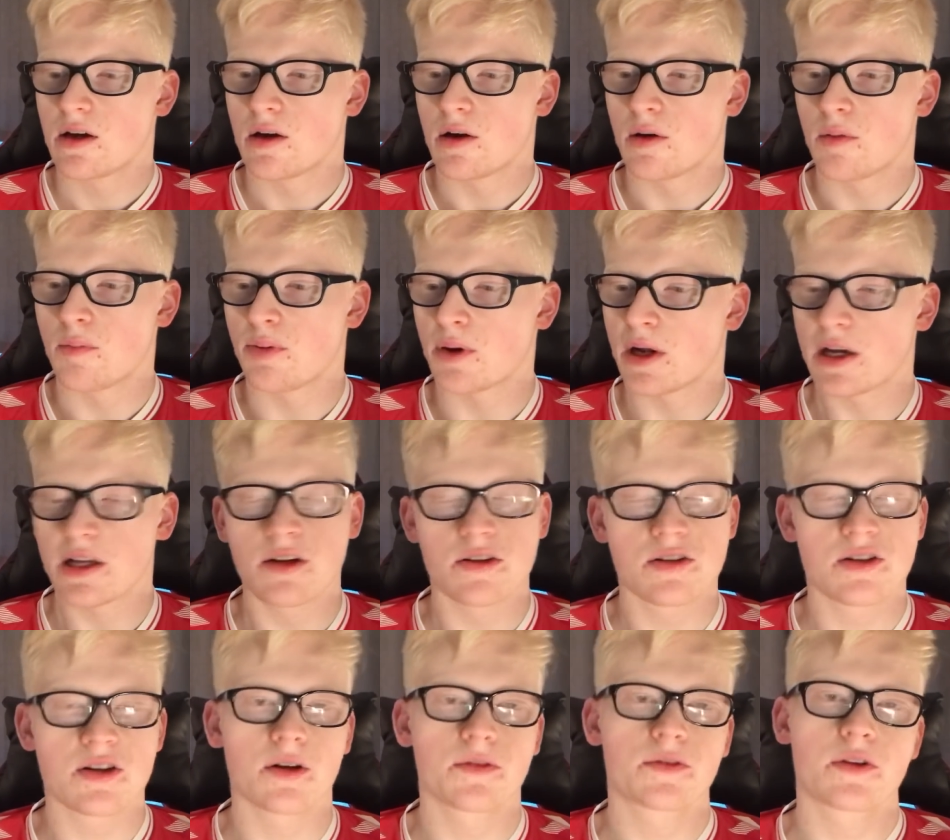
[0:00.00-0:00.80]
played
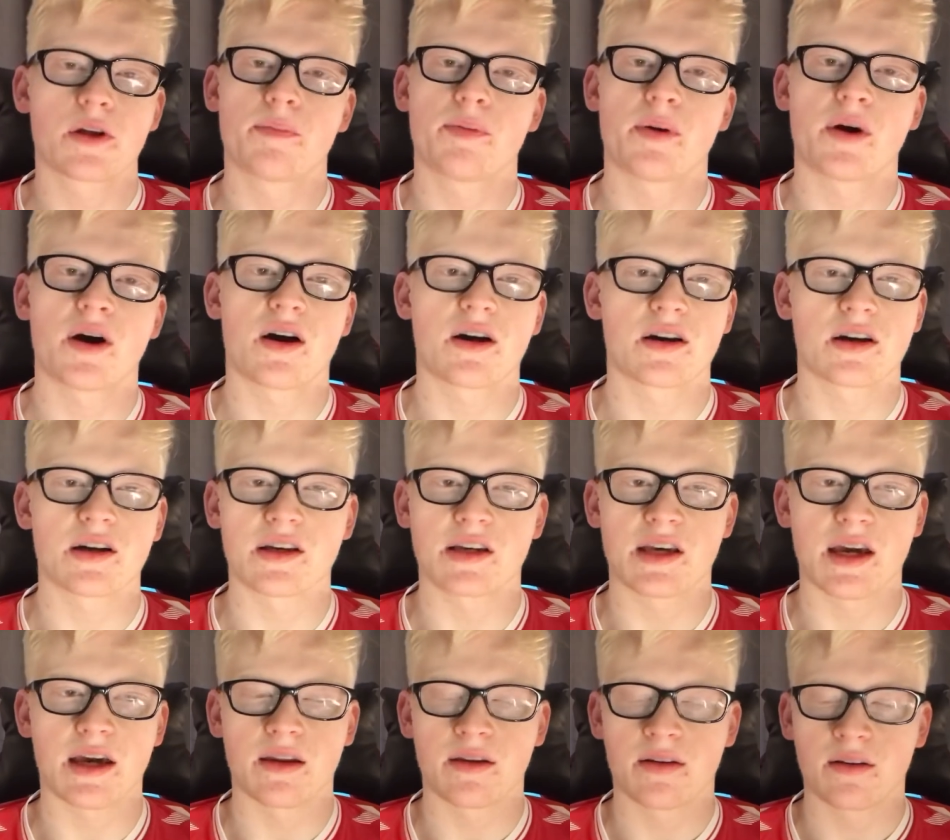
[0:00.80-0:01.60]
us off the park
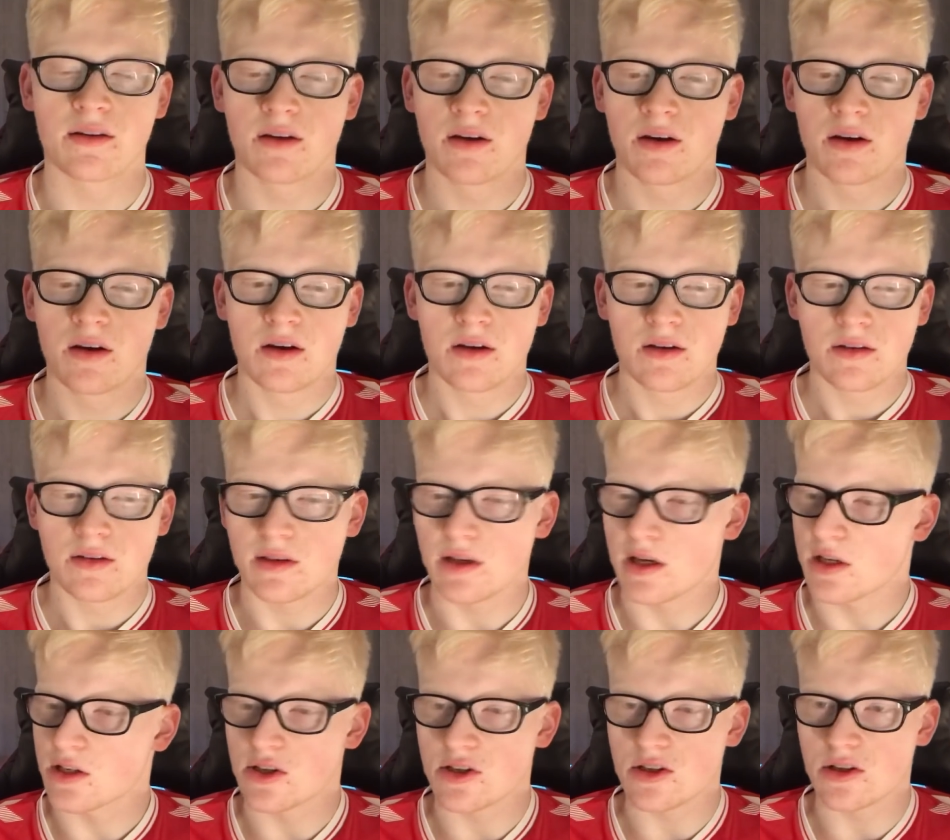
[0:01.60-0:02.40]
again.
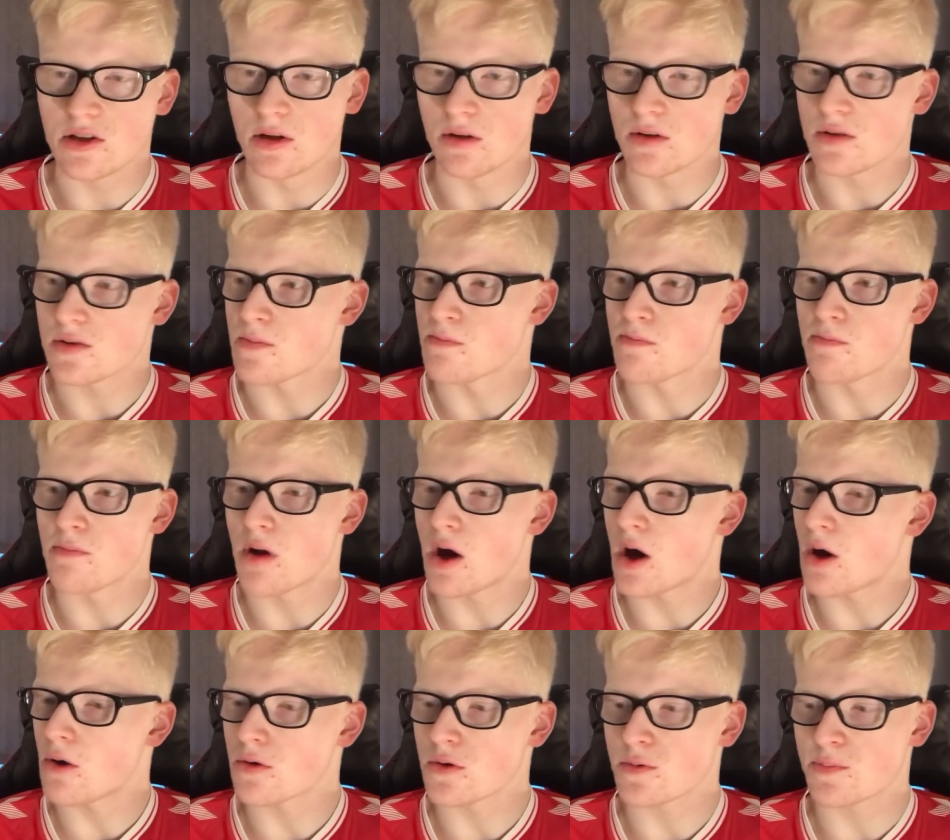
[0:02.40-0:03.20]
They just looked
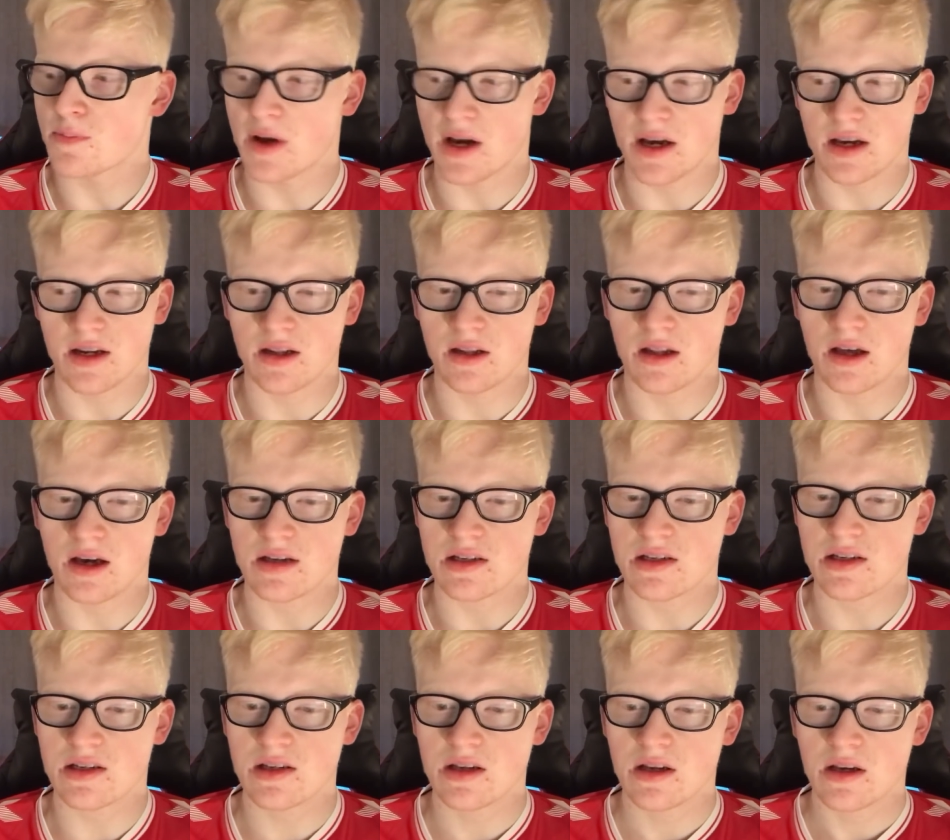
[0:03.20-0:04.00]
miles better than
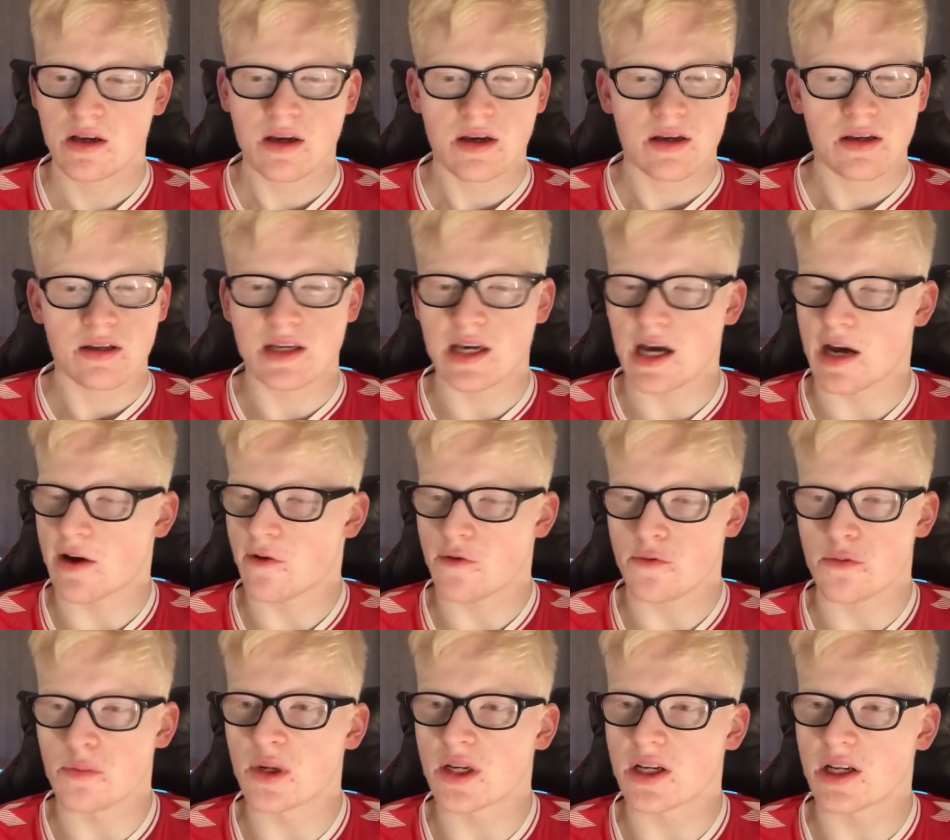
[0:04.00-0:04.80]
us.
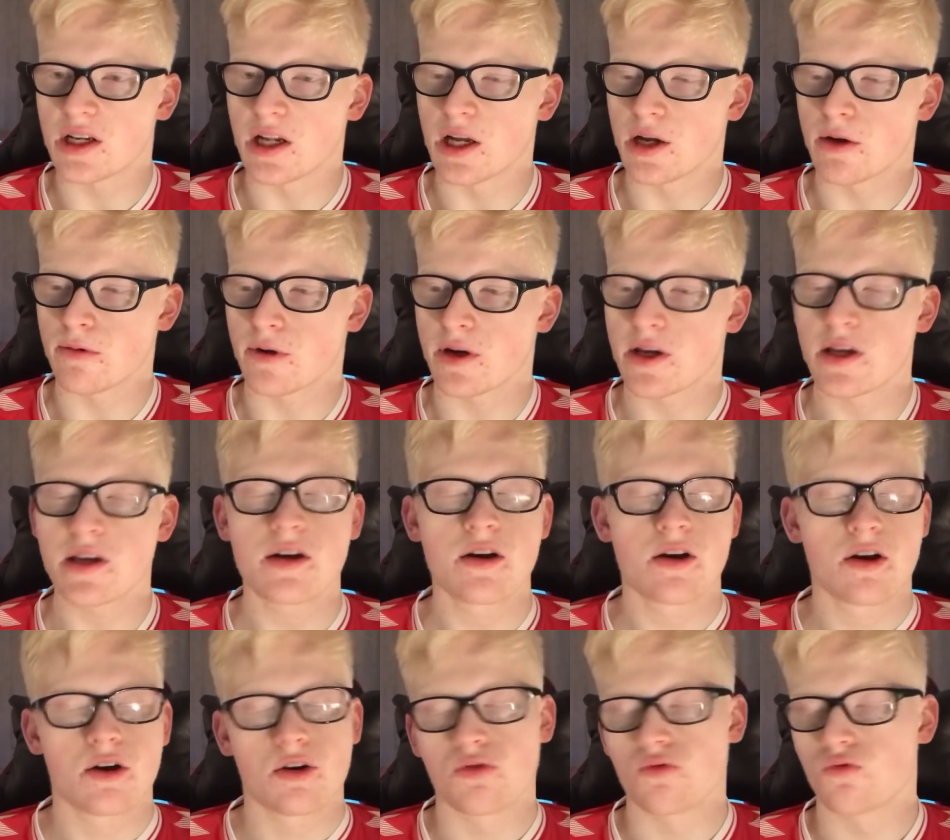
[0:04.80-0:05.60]
Gareth McCleary
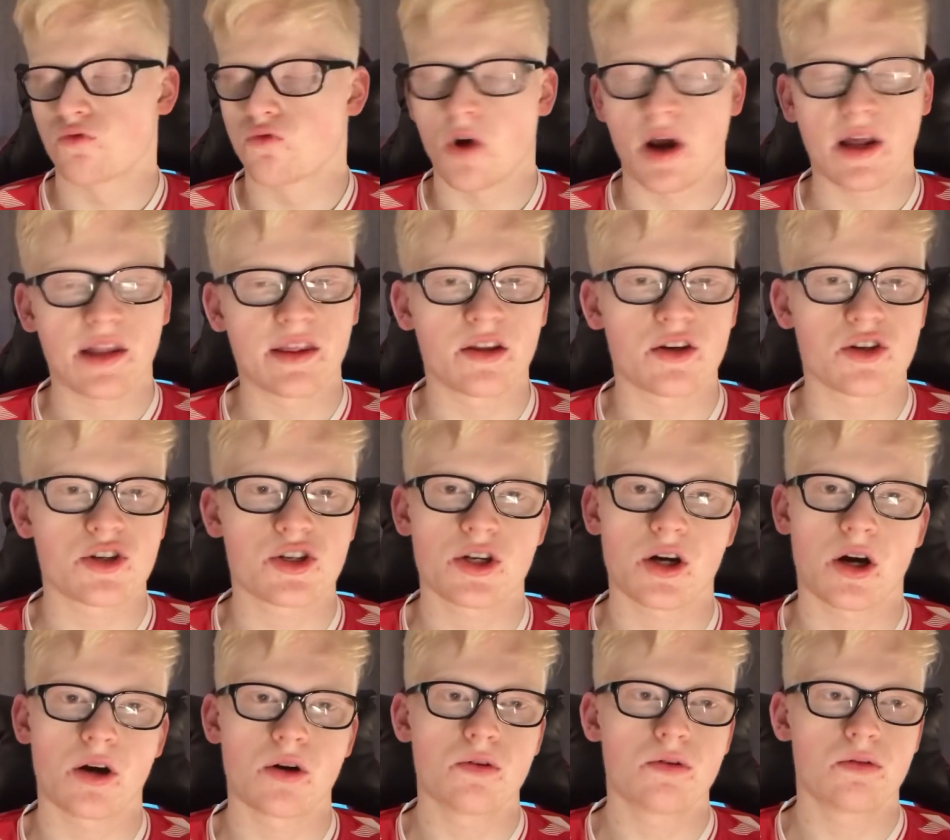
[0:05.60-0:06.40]
ran the
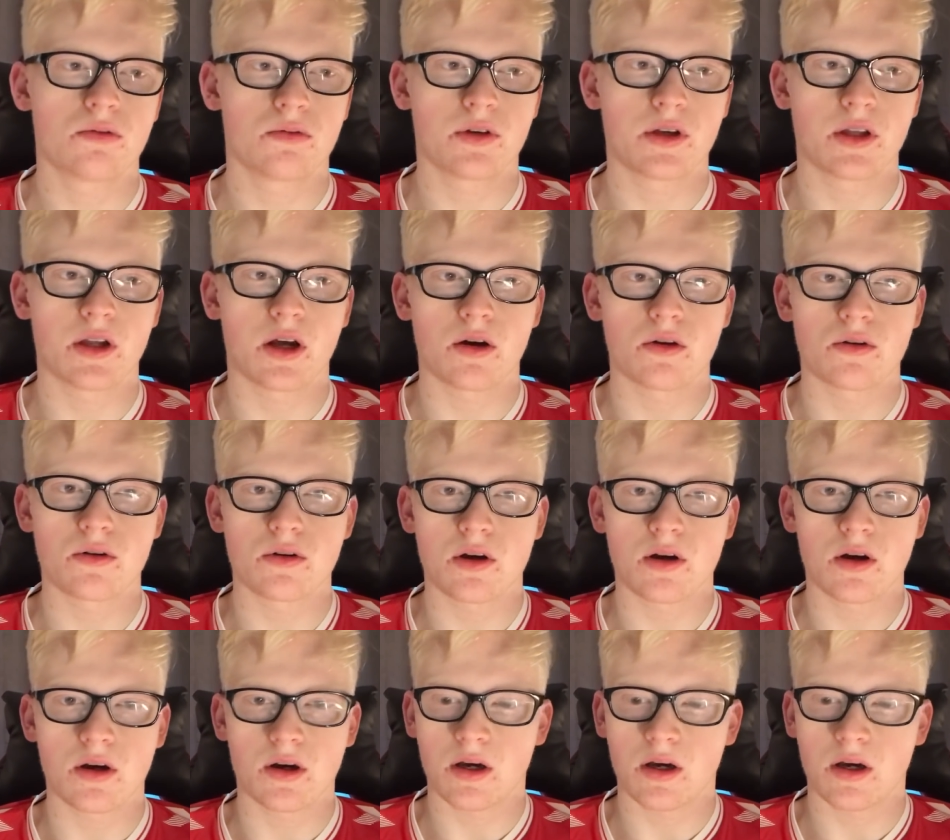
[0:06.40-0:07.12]
show, you know.